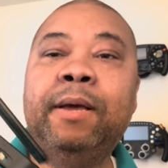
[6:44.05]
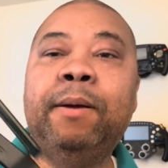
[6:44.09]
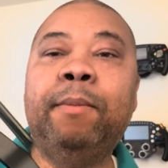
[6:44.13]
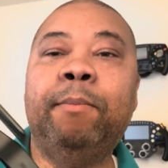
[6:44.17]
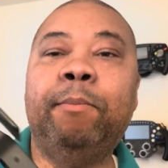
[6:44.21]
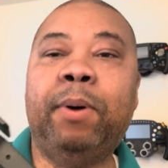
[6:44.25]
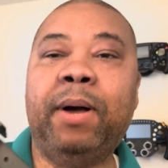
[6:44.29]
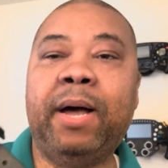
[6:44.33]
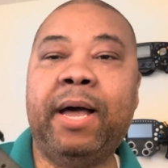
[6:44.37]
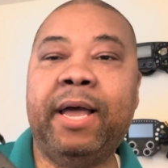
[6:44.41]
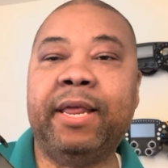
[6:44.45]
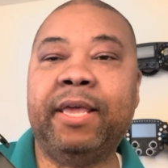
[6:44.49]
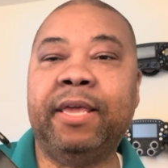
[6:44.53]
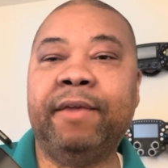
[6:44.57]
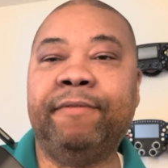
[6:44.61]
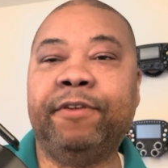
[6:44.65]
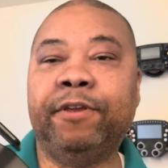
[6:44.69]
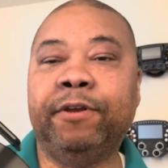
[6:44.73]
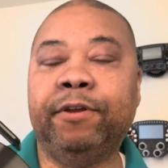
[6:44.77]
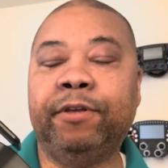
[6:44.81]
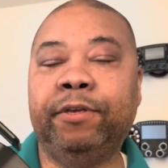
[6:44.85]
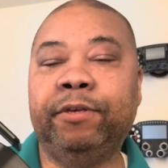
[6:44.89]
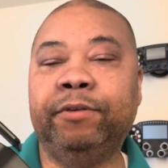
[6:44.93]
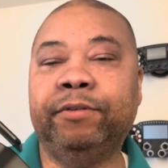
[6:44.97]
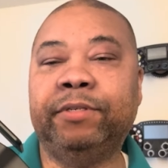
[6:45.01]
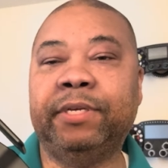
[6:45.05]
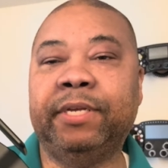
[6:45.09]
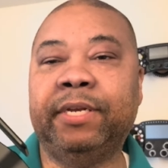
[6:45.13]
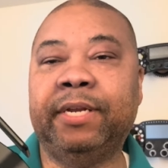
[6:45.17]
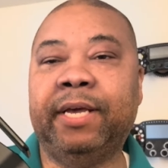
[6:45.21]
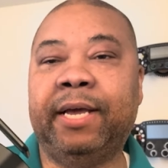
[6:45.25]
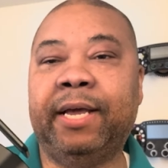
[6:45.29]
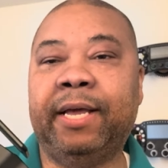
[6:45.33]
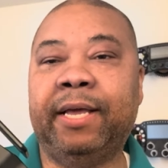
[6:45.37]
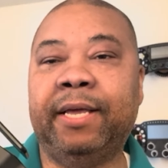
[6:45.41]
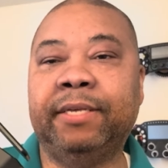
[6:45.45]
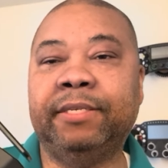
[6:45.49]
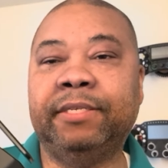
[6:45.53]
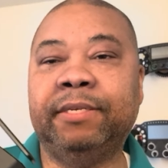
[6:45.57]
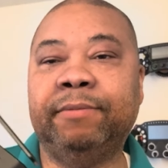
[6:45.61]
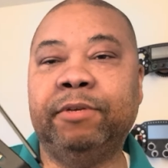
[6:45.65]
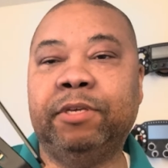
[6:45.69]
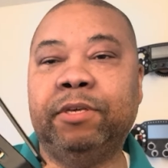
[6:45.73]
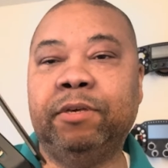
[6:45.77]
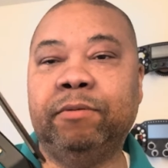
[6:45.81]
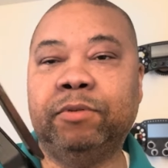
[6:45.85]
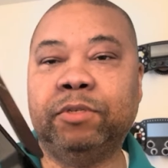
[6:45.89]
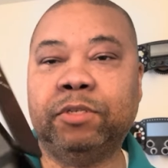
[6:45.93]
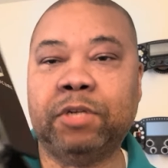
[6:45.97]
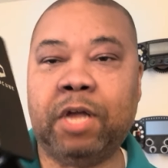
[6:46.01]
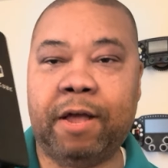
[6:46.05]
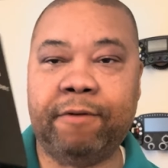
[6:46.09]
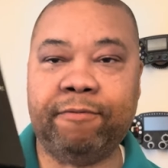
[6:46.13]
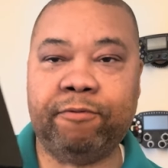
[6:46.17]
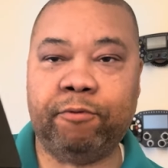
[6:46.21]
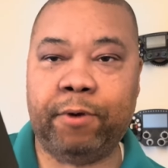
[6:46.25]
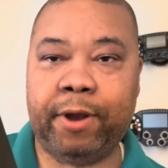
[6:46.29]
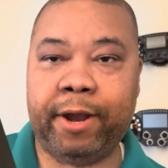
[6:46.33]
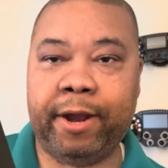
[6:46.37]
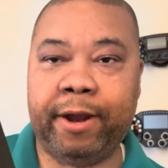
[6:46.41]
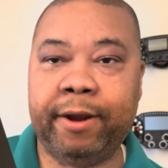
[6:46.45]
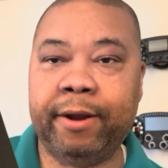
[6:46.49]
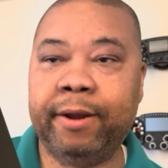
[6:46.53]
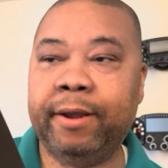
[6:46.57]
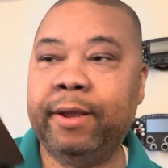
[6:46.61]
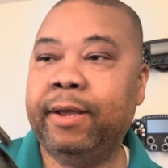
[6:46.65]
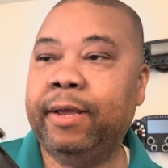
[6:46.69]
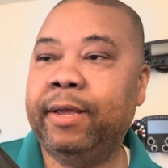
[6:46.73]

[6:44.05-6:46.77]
But if you're using SemiCube software,